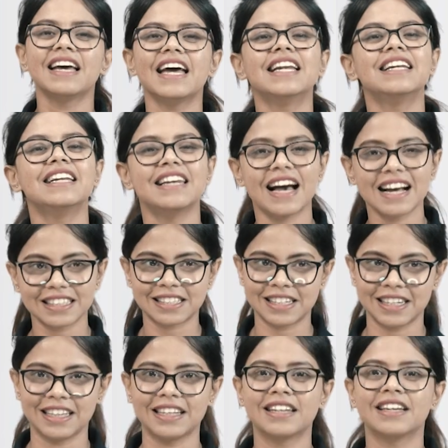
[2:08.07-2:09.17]
And
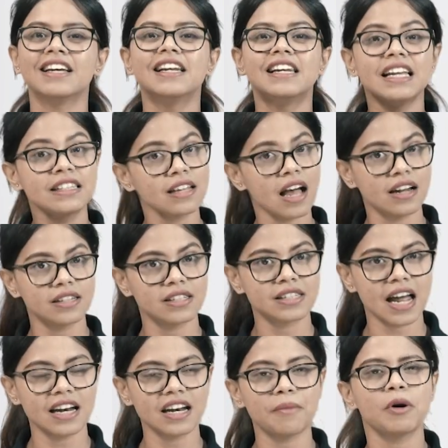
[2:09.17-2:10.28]
lastly, let's
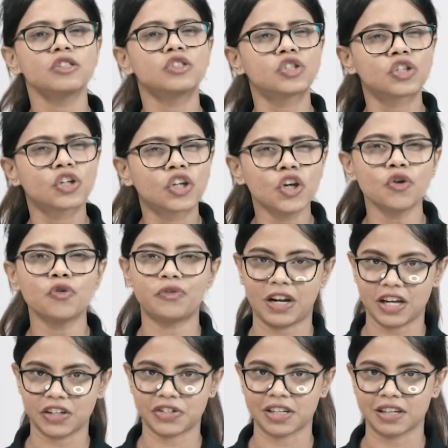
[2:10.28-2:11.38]
understand about
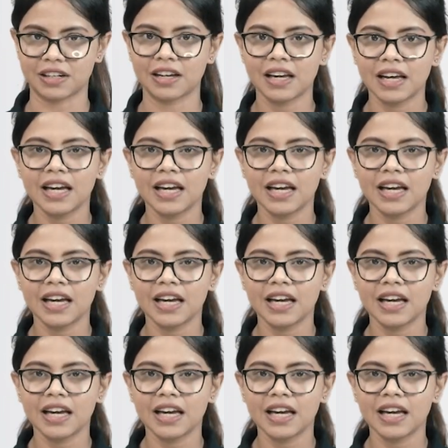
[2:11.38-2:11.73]
skewflation.